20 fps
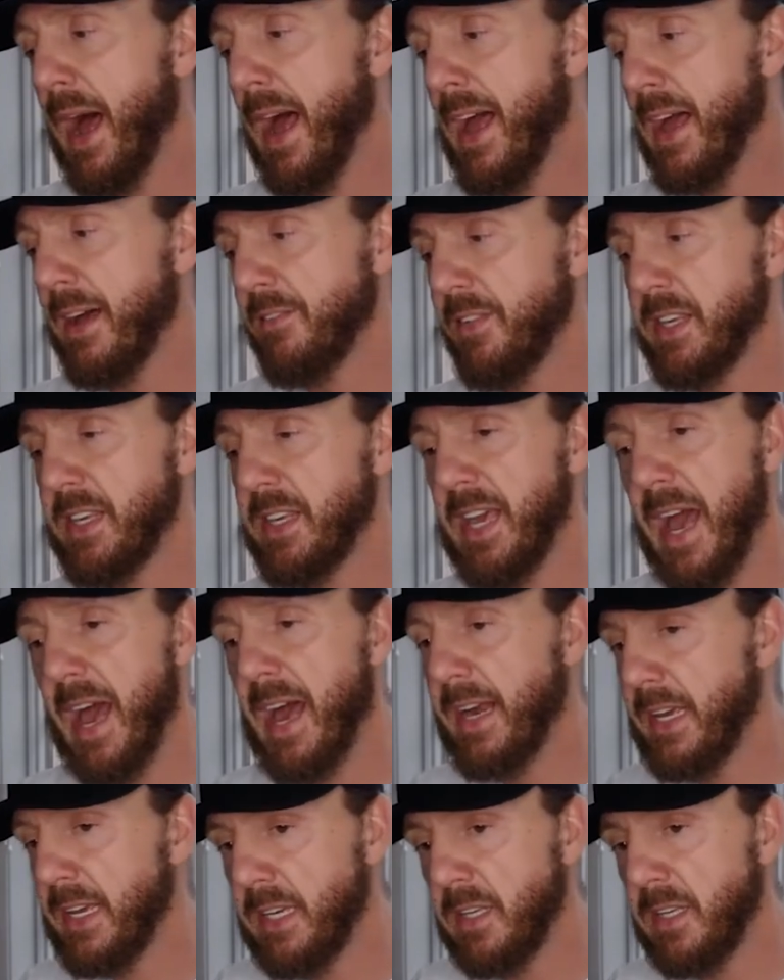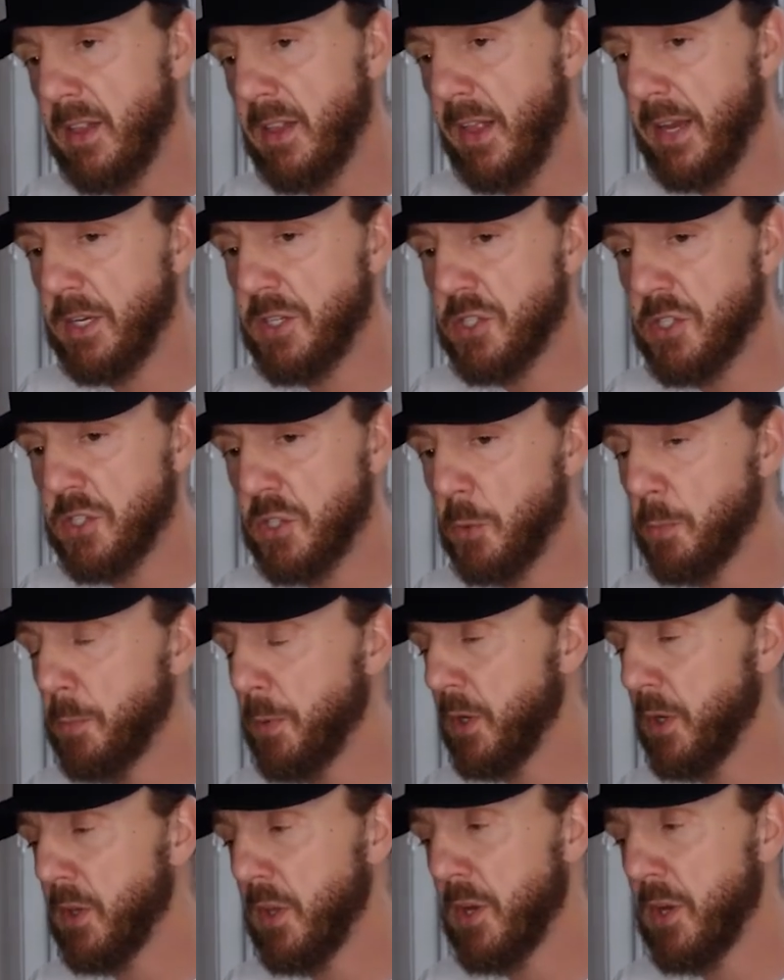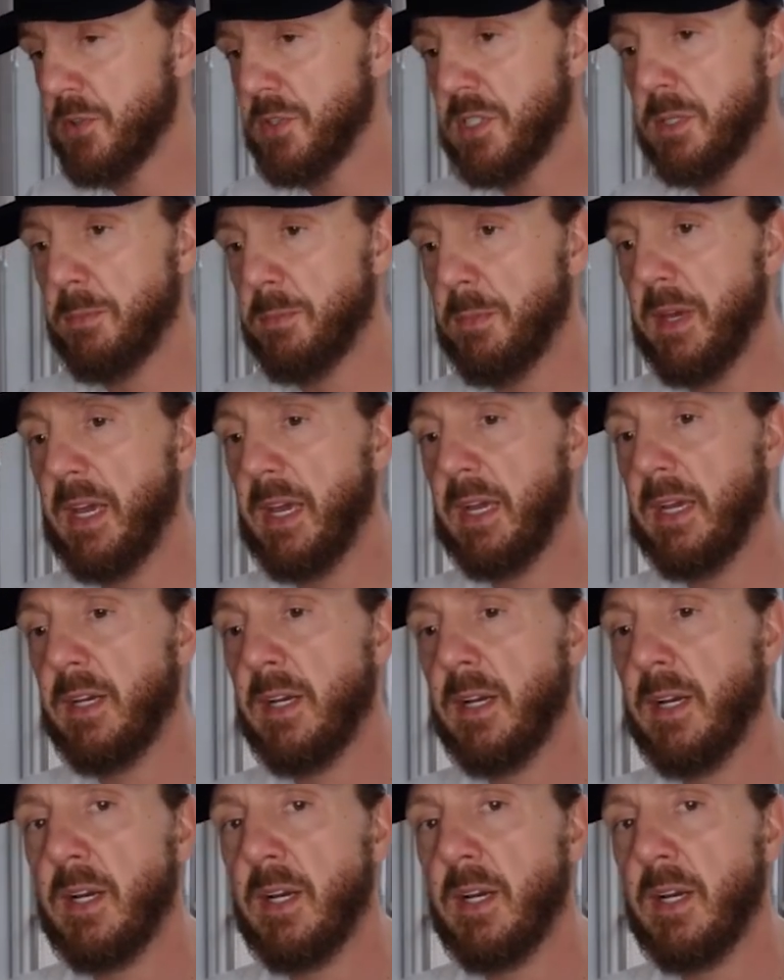I have a Yeti like super close to me